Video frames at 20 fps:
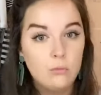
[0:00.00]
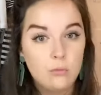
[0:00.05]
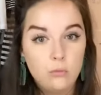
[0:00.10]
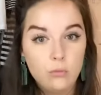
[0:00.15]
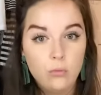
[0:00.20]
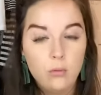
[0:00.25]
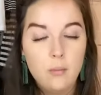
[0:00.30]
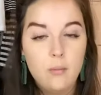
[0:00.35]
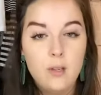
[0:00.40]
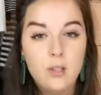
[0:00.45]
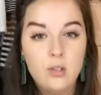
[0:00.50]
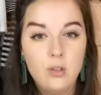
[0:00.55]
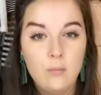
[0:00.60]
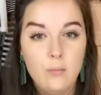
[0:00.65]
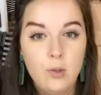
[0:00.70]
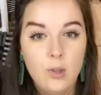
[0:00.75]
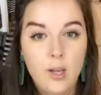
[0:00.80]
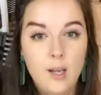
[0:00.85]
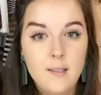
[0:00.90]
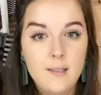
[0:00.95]
Let me zoom you
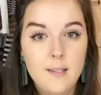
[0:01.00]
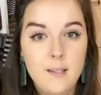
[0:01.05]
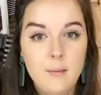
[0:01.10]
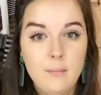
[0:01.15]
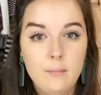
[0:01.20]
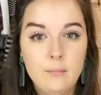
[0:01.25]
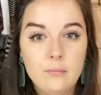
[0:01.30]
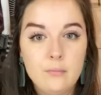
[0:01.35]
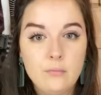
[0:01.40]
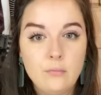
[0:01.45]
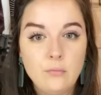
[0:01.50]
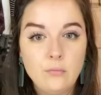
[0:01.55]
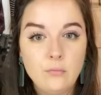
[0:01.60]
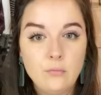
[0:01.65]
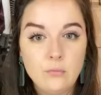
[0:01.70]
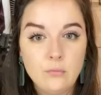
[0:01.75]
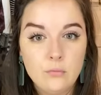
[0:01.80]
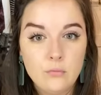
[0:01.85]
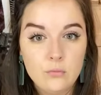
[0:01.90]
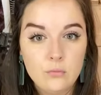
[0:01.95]
guys in.
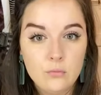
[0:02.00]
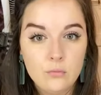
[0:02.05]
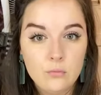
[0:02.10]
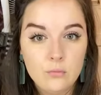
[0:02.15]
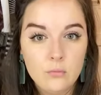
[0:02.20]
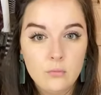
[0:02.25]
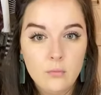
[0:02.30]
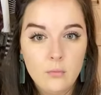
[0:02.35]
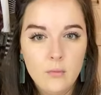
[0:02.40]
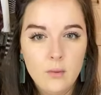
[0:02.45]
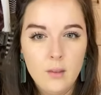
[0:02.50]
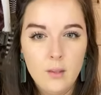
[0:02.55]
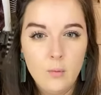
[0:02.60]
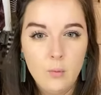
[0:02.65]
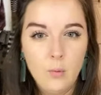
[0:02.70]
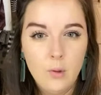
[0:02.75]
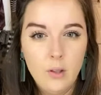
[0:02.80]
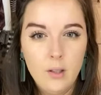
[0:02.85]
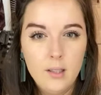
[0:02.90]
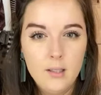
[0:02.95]

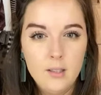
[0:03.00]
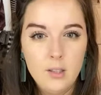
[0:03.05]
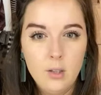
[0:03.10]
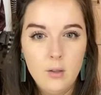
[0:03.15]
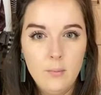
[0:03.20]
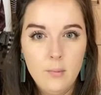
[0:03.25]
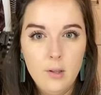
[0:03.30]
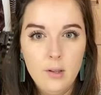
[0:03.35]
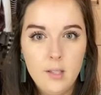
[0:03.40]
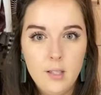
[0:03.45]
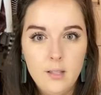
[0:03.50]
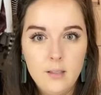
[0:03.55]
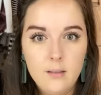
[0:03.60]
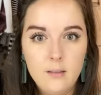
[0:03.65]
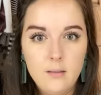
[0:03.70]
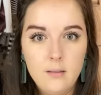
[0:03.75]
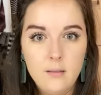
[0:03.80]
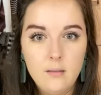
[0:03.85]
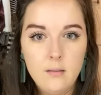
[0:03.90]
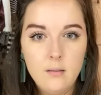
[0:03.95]
Will it zoom on these?
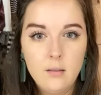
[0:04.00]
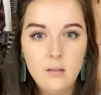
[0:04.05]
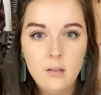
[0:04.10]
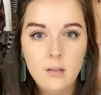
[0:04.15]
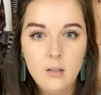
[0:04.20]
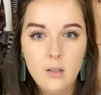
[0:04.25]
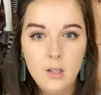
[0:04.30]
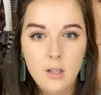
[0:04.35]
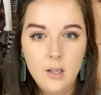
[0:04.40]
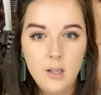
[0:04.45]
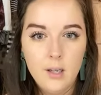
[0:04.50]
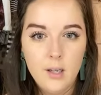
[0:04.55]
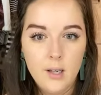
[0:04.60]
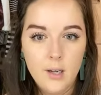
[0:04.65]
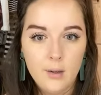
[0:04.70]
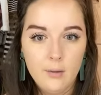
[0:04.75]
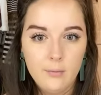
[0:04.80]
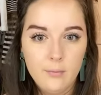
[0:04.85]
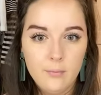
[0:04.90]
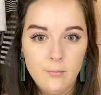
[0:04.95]
No.
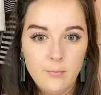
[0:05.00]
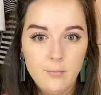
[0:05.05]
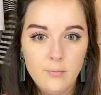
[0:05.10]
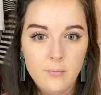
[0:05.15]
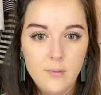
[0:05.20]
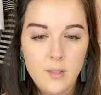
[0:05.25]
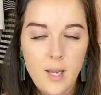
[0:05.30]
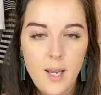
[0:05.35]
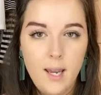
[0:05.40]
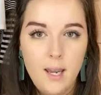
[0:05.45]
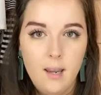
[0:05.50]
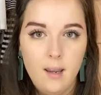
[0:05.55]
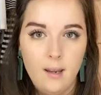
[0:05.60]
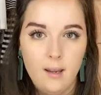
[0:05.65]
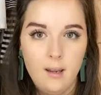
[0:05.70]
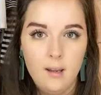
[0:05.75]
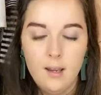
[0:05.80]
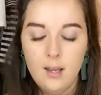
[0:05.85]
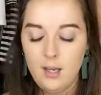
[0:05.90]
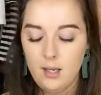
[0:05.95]
Dang,
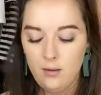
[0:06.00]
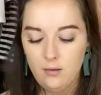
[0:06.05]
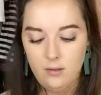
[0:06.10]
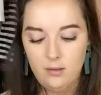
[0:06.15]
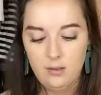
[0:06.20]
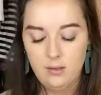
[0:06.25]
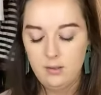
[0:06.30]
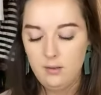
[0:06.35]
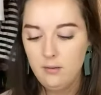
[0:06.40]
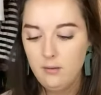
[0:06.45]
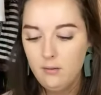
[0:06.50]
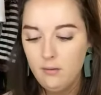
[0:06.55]
it used to.